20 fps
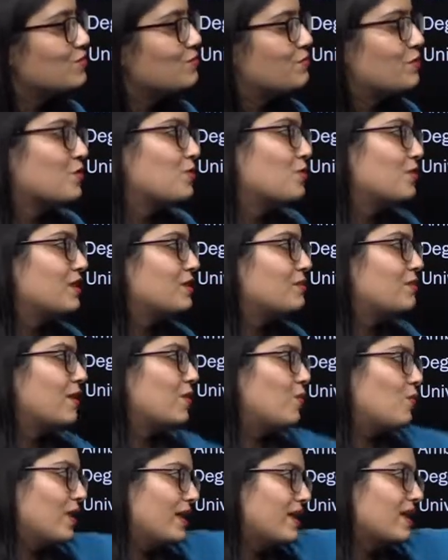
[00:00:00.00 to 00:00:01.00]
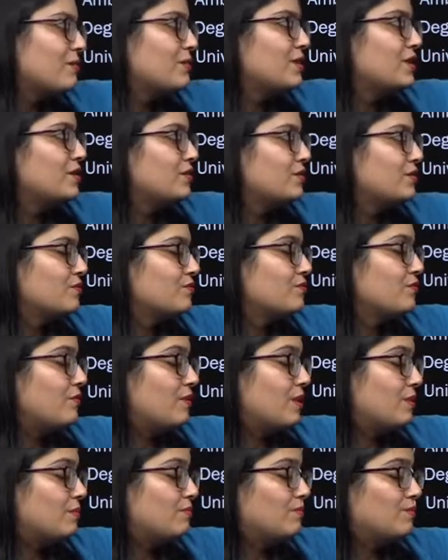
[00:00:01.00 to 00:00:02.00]
to be coded by one
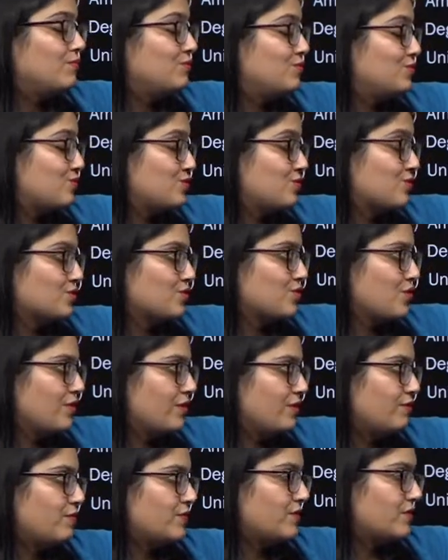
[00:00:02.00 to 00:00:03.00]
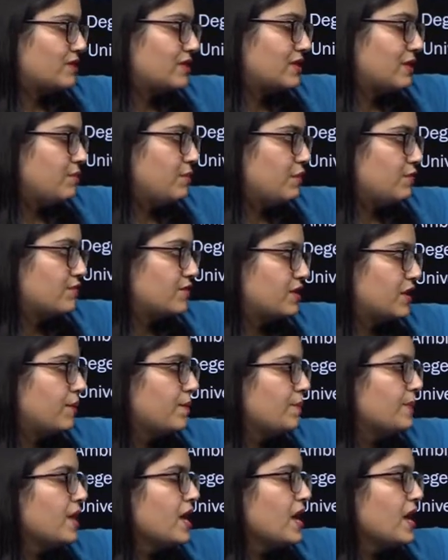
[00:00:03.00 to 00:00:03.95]
so sorry for the slip of tongue,